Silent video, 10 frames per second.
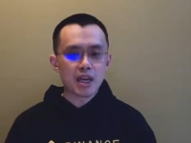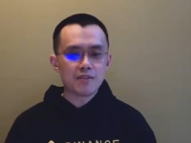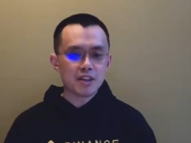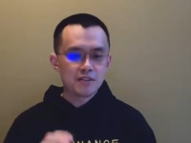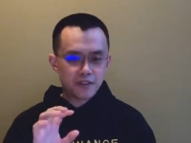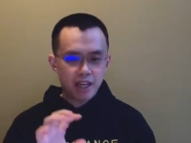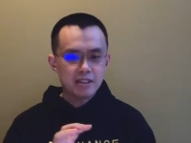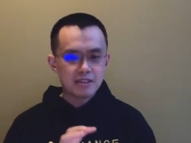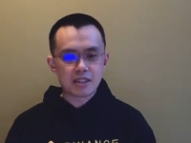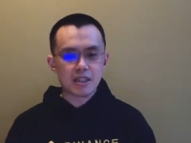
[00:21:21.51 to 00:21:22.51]
having a
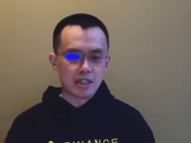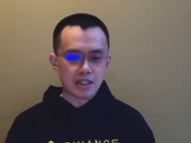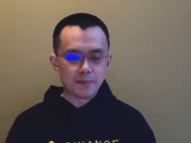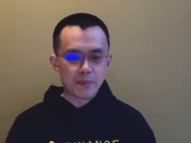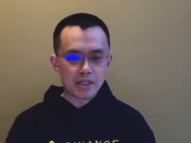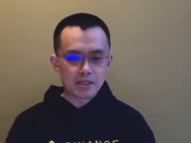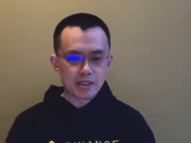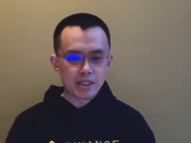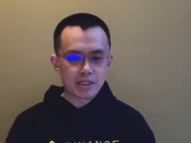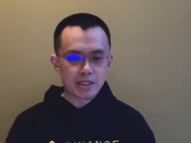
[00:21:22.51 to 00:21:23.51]
face uh,
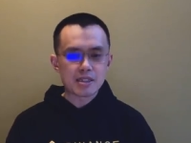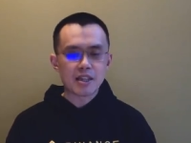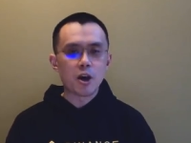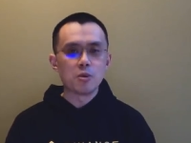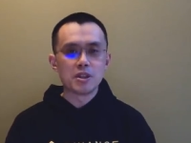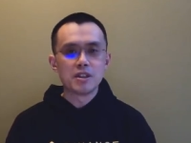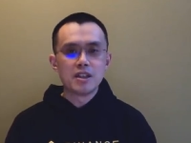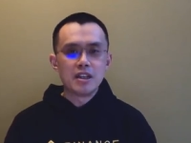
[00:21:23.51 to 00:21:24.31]
is uh, does help.